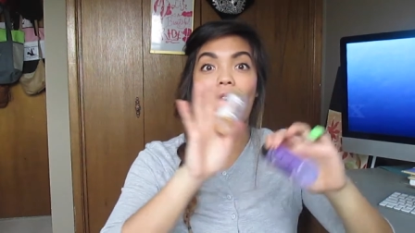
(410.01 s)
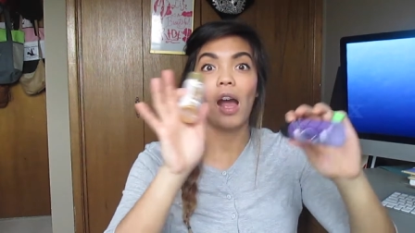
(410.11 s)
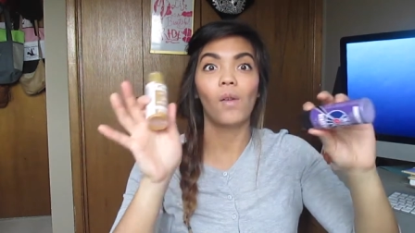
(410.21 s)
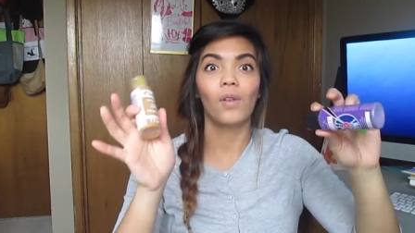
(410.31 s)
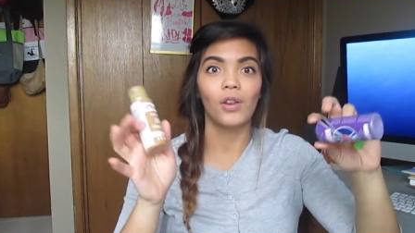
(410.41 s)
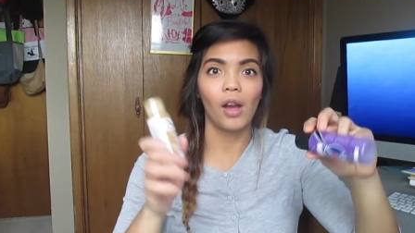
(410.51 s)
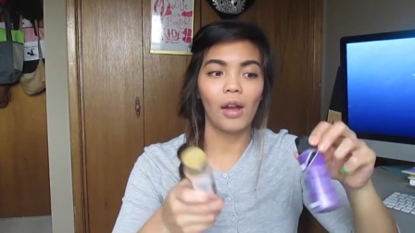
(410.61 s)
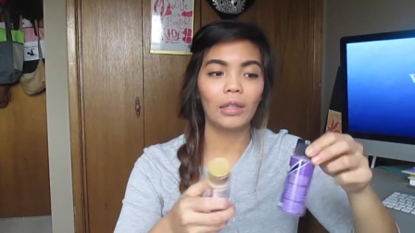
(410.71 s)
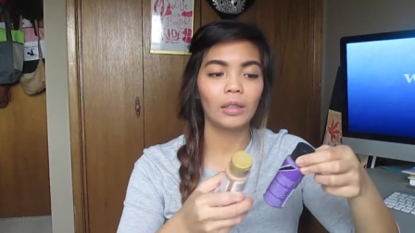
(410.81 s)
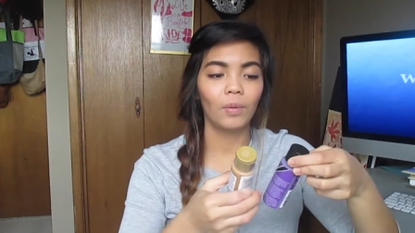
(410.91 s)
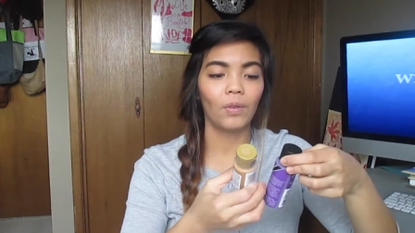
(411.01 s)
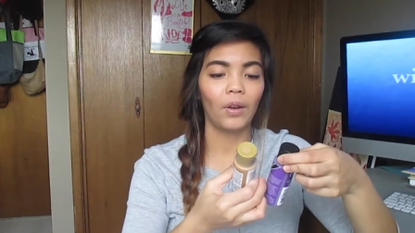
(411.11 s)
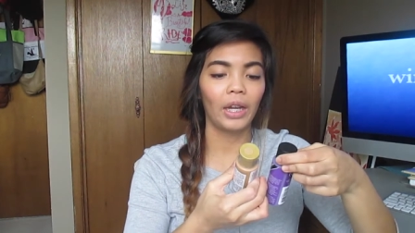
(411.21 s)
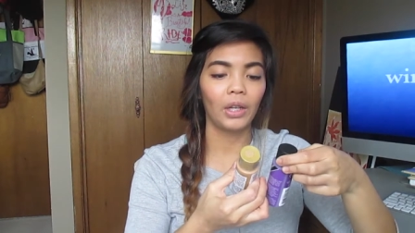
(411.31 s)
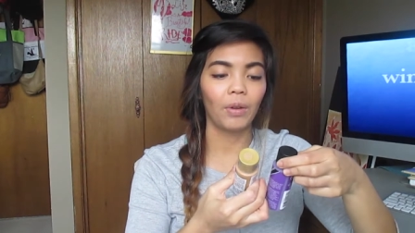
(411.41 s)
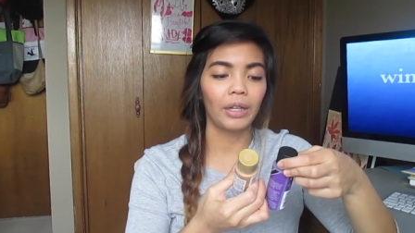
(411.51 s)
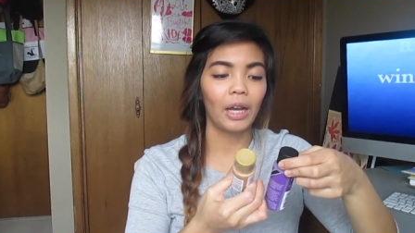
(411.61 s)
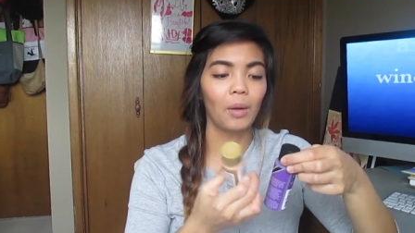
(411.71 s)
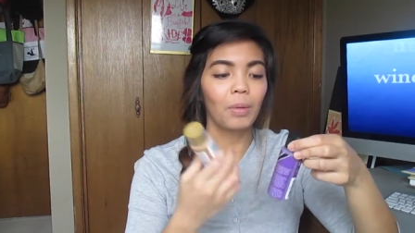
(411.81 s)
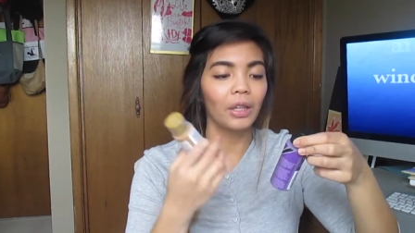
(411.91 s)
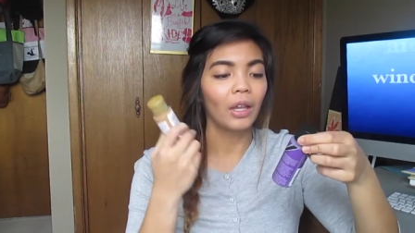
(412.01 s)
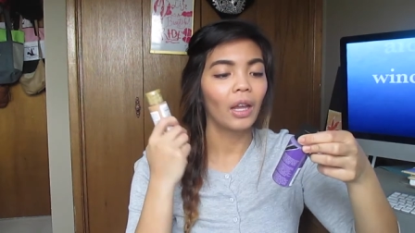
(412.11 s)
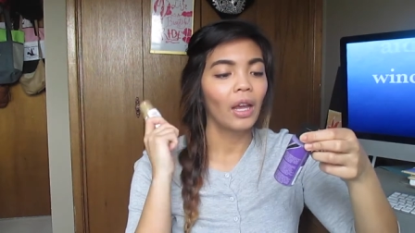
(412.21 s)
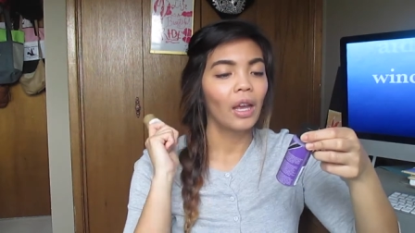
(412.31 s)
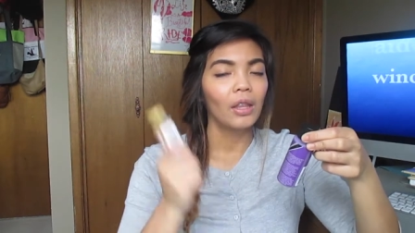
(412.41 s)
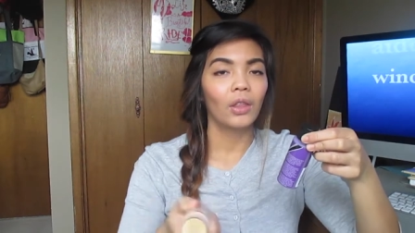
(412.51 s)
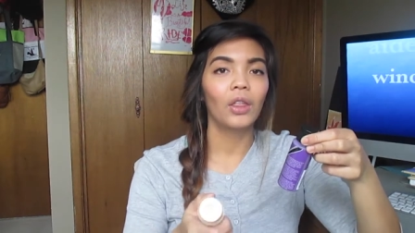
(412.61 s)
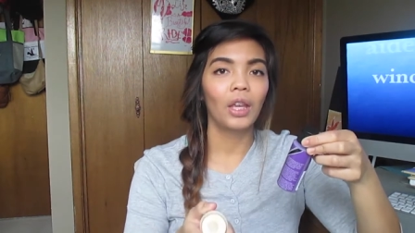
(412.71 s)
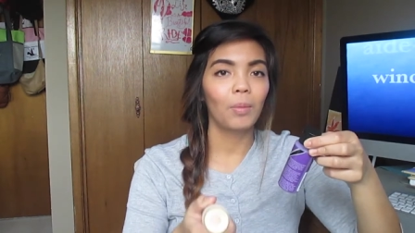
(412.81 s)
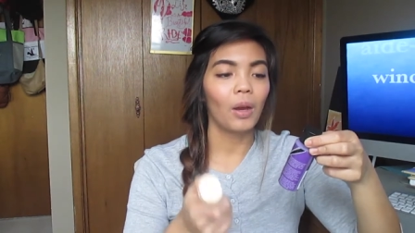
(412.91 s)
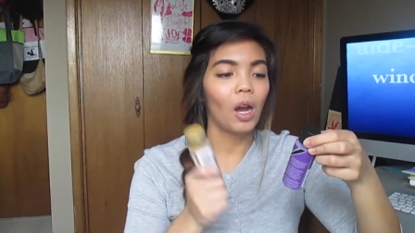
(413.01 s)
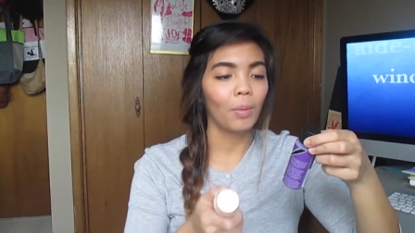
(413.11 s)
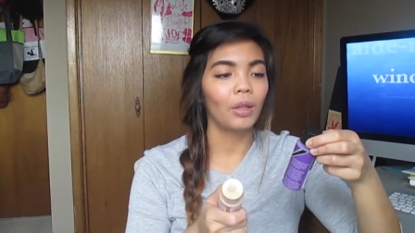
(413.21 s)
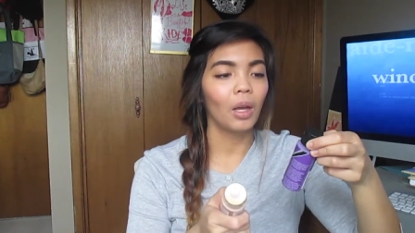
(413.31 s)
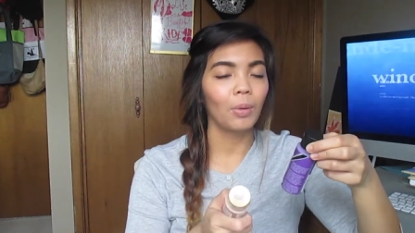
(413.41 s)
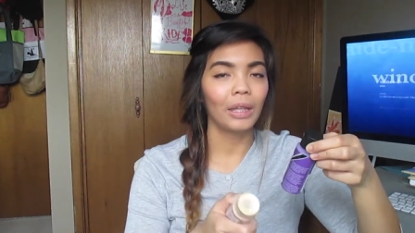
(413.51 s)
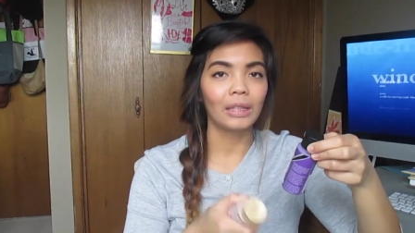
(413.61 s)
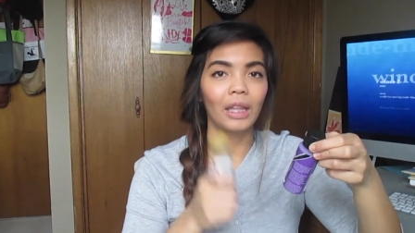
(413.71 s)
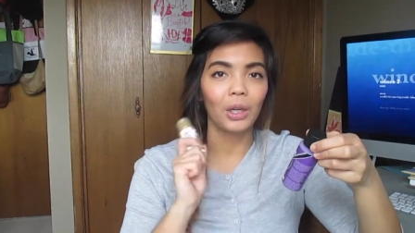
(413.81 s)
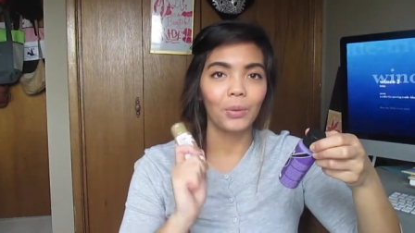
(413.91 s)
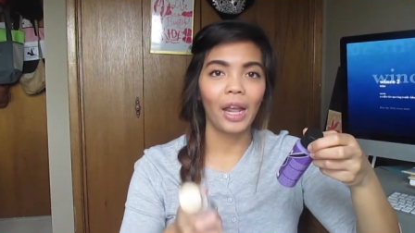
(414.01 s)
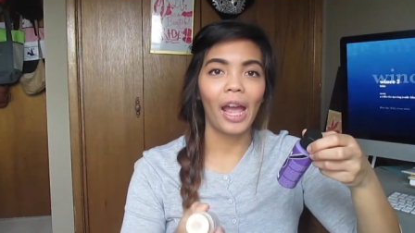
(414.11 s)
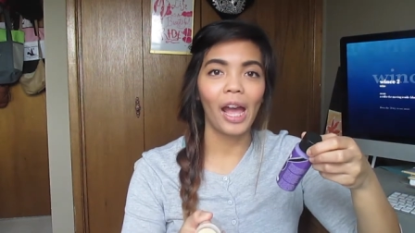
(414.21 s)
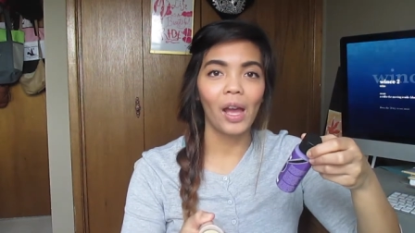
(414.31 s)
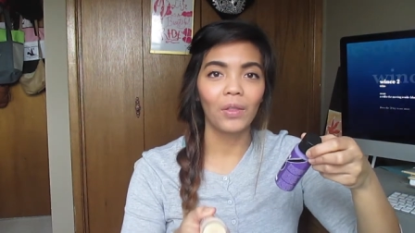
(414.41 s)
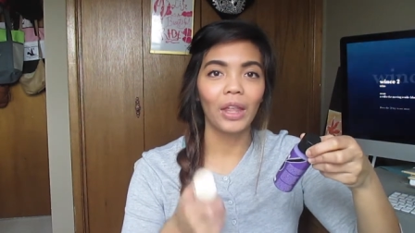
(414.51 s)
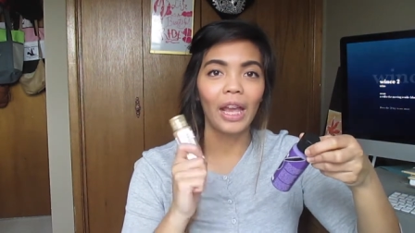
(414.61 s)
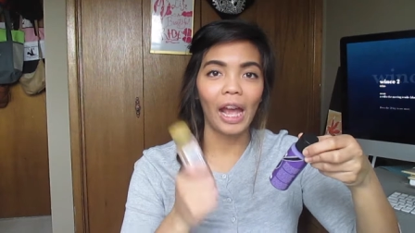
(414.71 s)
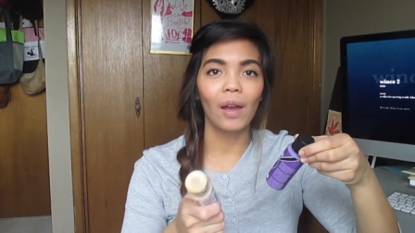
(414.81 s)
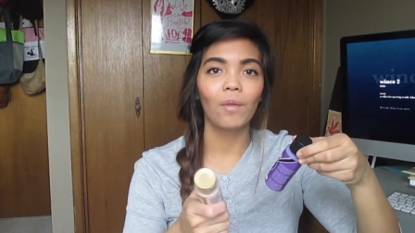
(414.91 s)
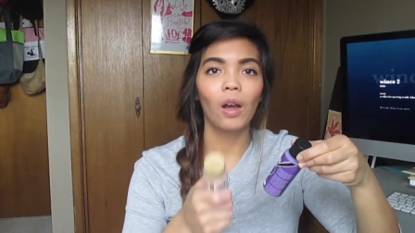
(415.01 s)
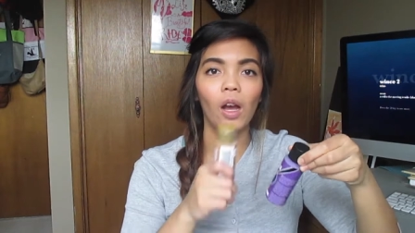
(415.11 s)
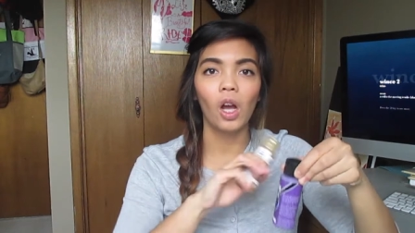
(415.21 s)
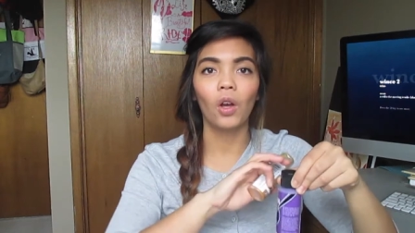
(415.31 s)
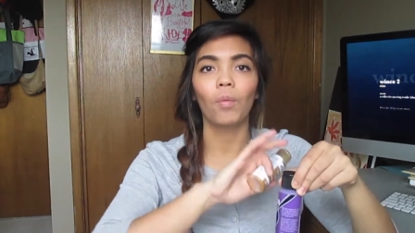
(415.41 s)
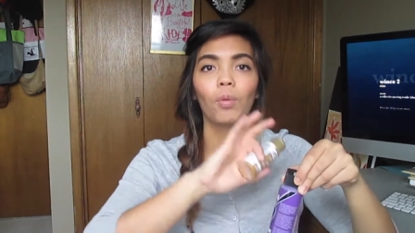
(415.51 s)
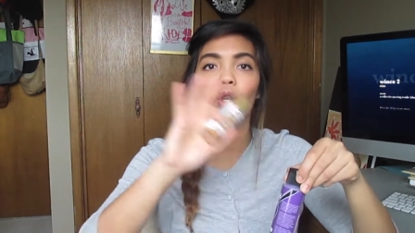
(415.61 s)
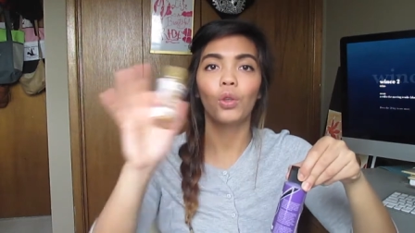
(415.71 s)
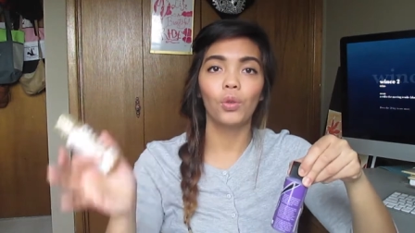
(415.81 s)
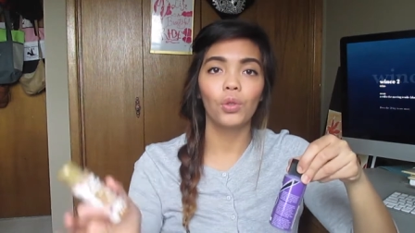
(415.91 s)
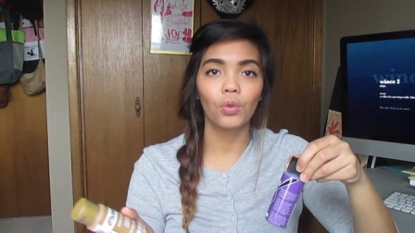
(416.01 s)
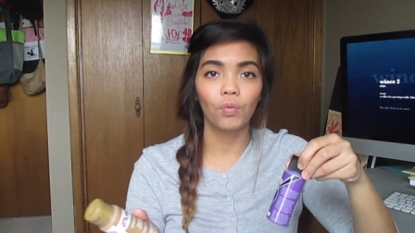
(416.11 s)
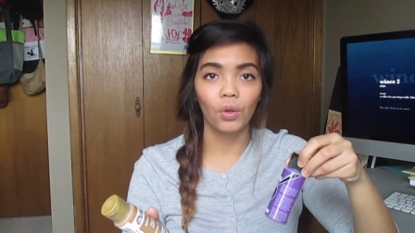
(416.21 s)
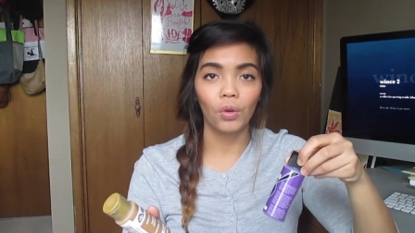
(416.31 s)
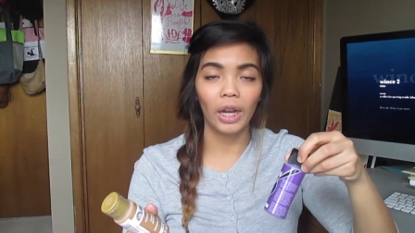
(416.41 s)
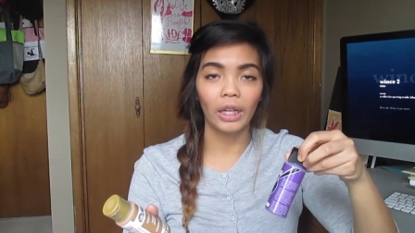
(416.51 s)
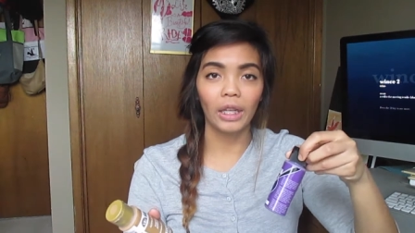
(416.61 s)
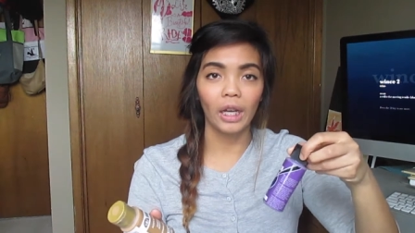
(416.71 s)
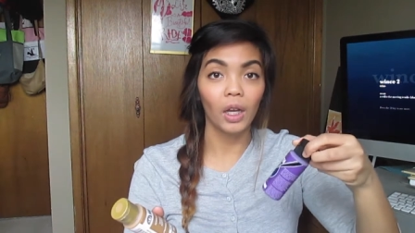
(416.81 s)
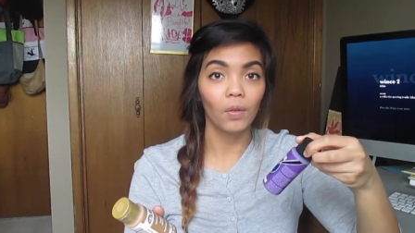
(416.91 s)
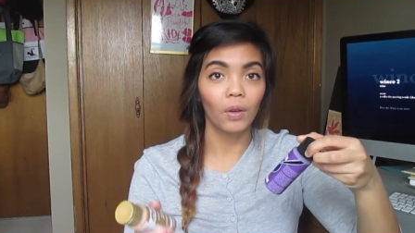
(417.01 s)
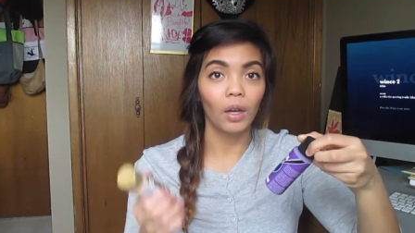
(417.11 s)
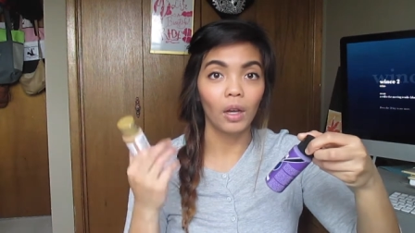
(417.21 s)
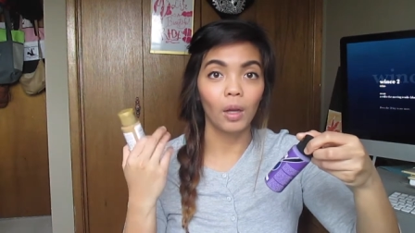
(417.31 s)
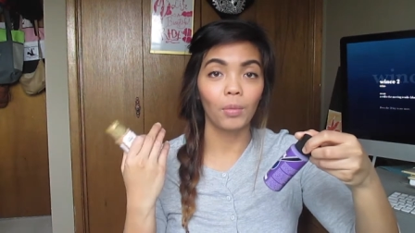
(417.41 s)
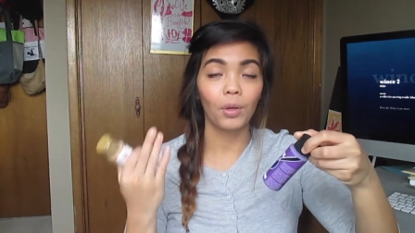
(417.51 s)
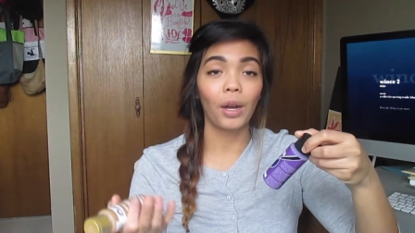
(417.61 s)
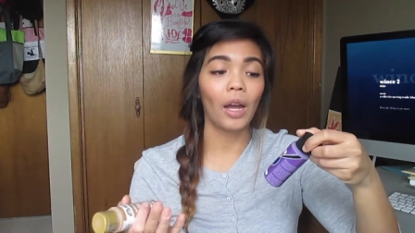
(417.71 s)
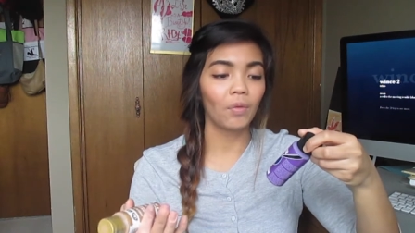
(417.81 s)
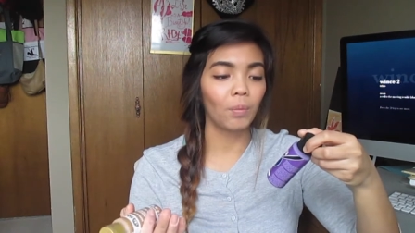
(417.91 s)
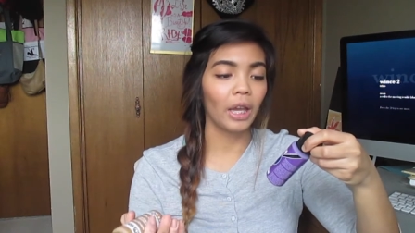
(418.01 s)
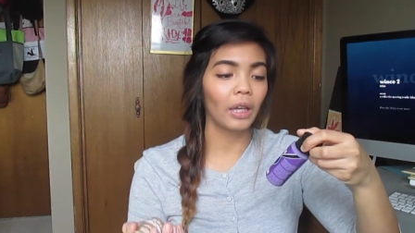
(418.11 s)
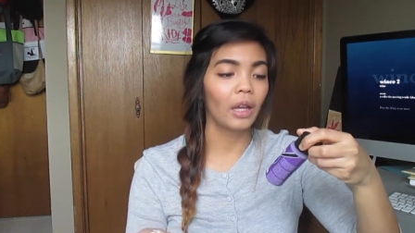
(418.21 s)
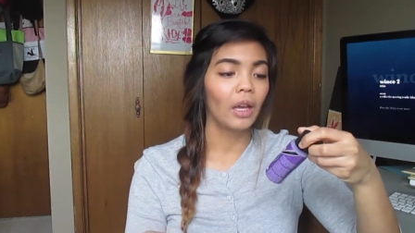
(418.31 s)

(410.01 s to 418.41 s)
have an awesome variety right now but the thing about Hobby Lobby is they don't have they have a huge variety of um, craft paint